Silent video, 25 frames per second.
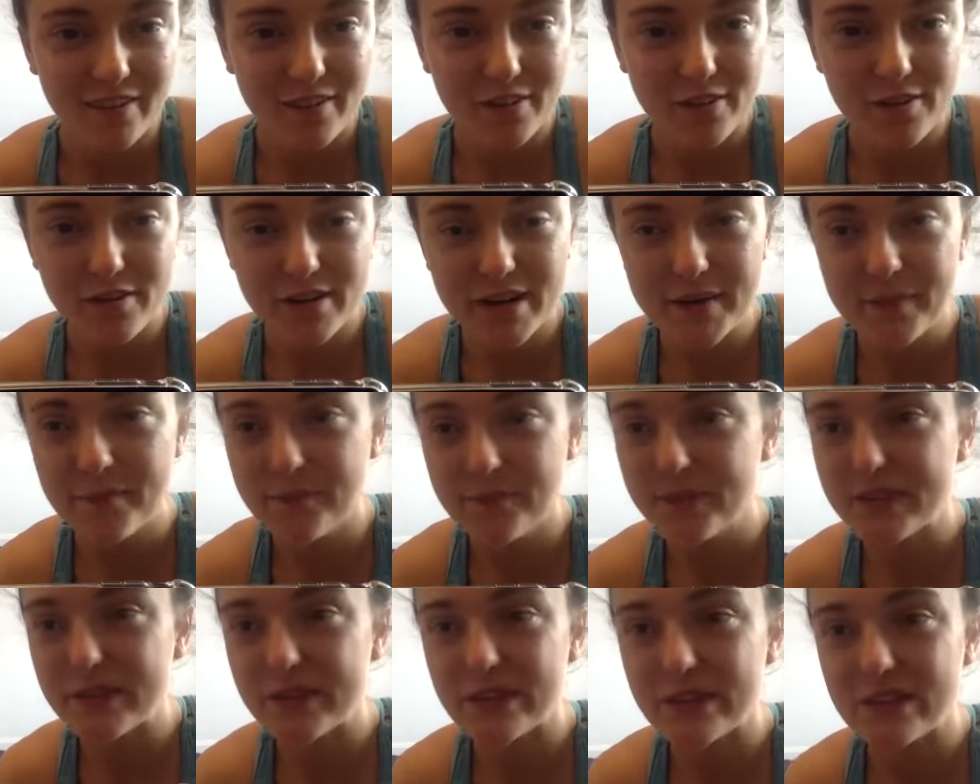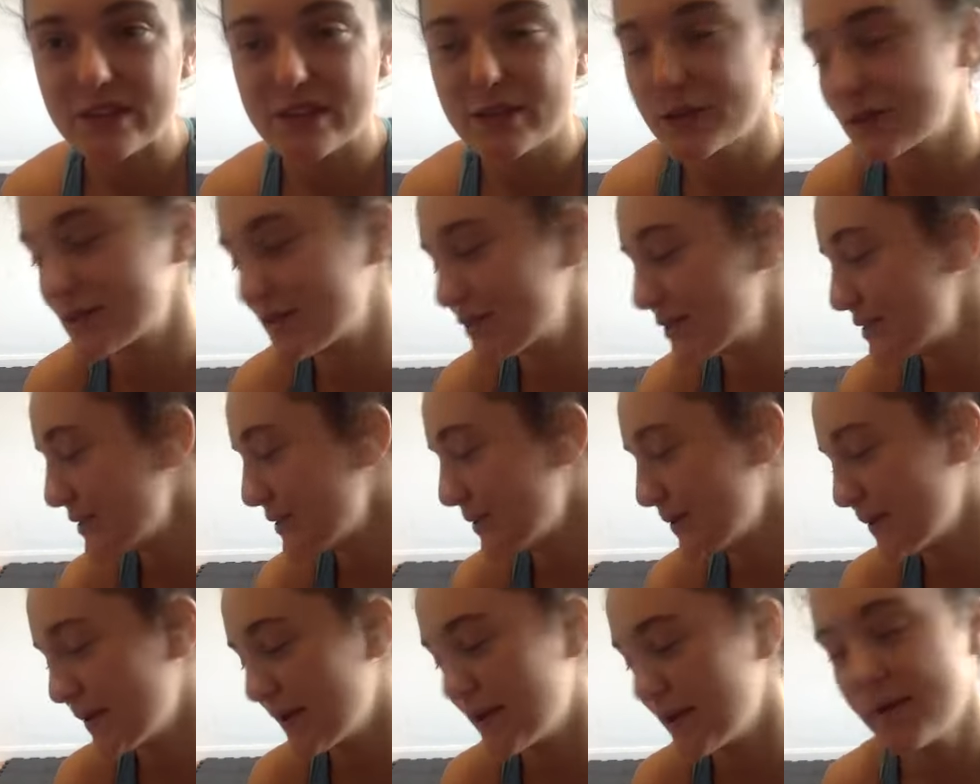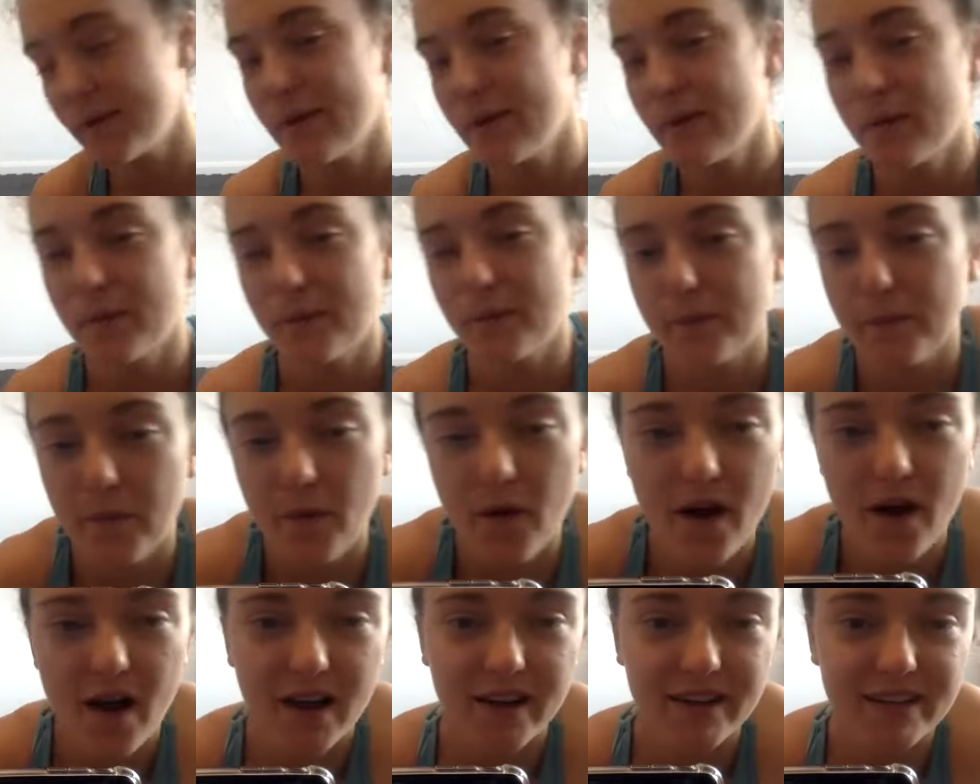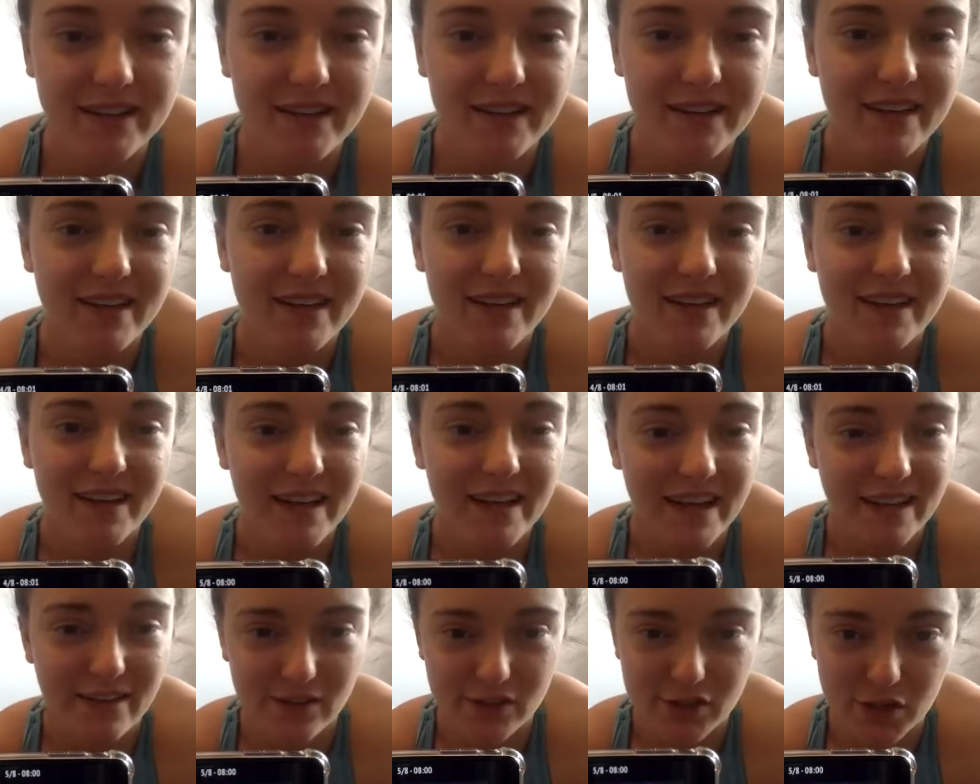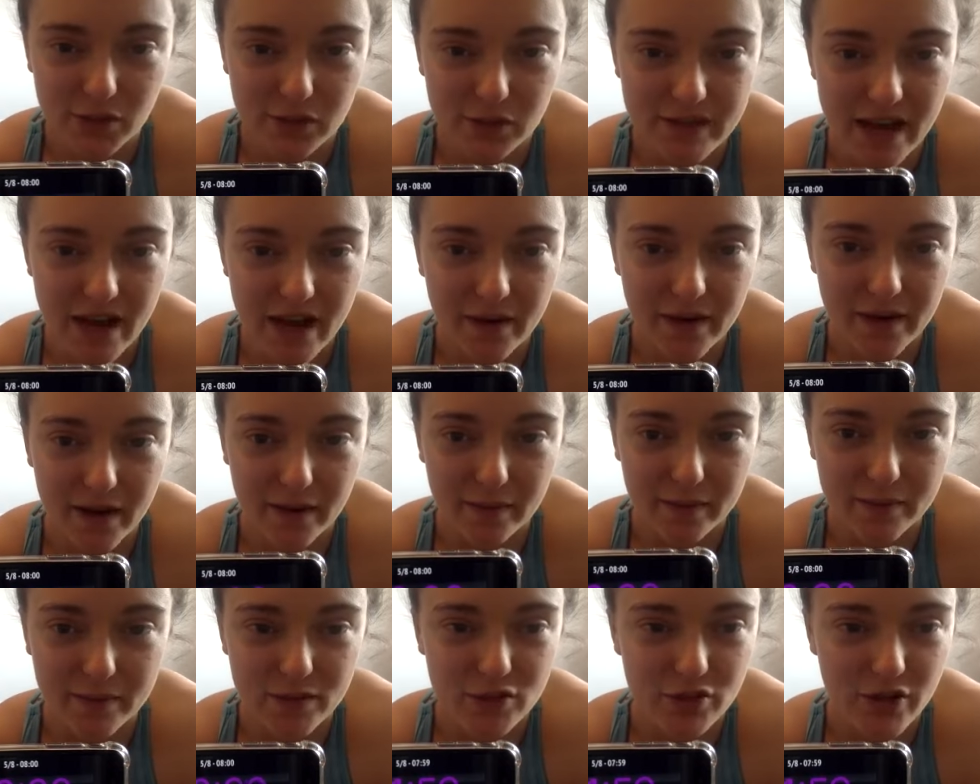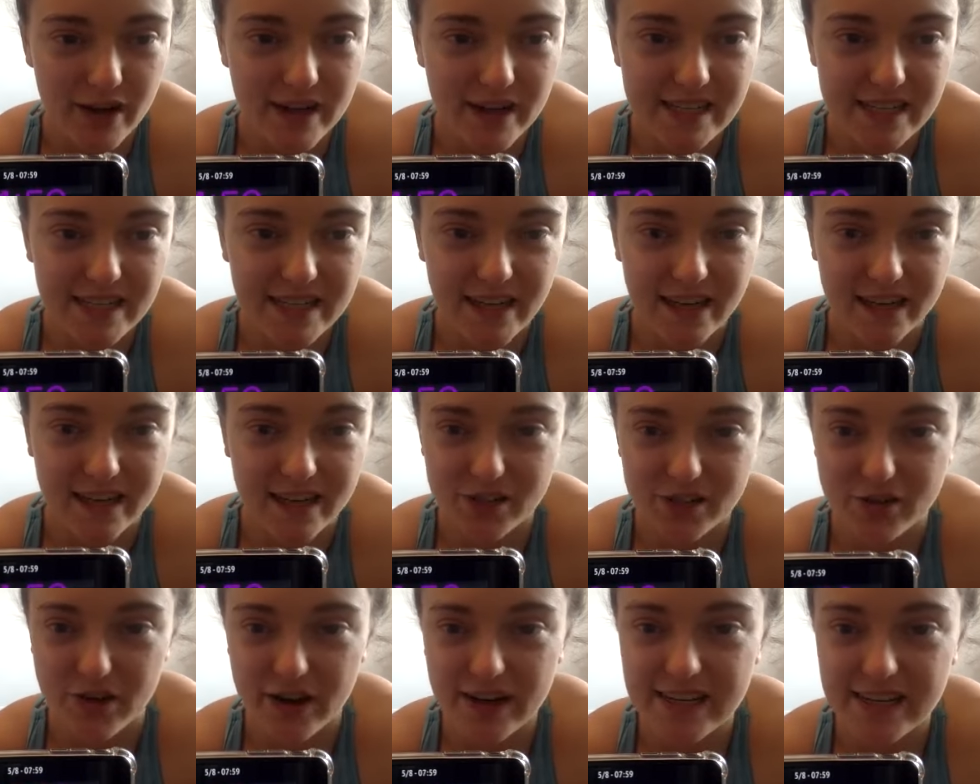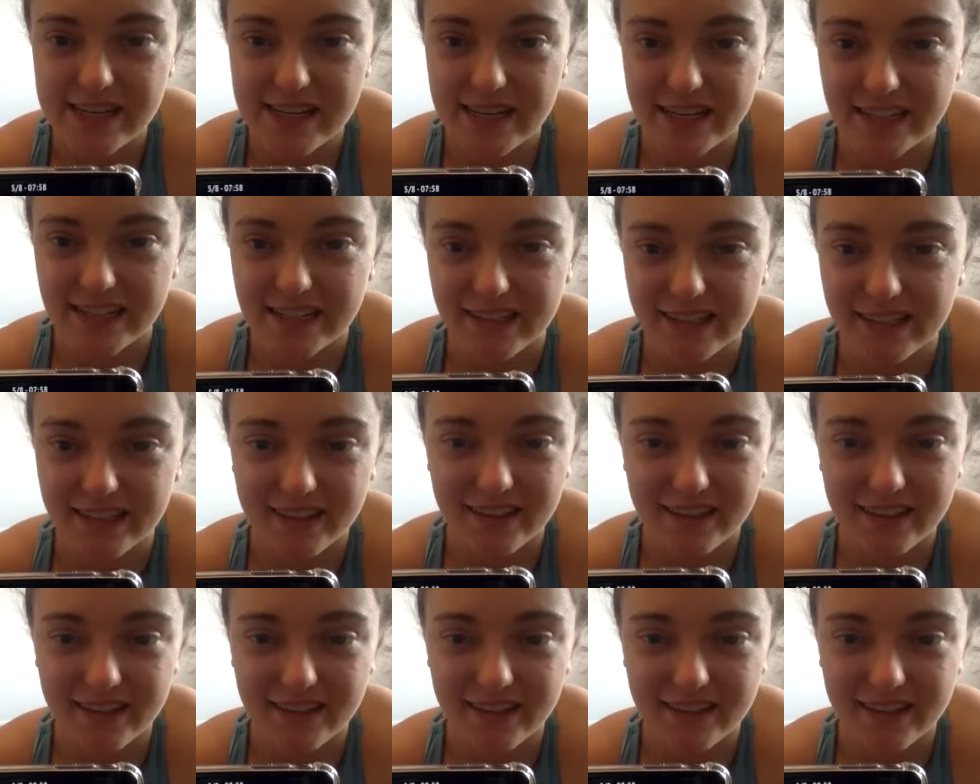Three, two, one. Into your down up. Straighten, guys, straighten.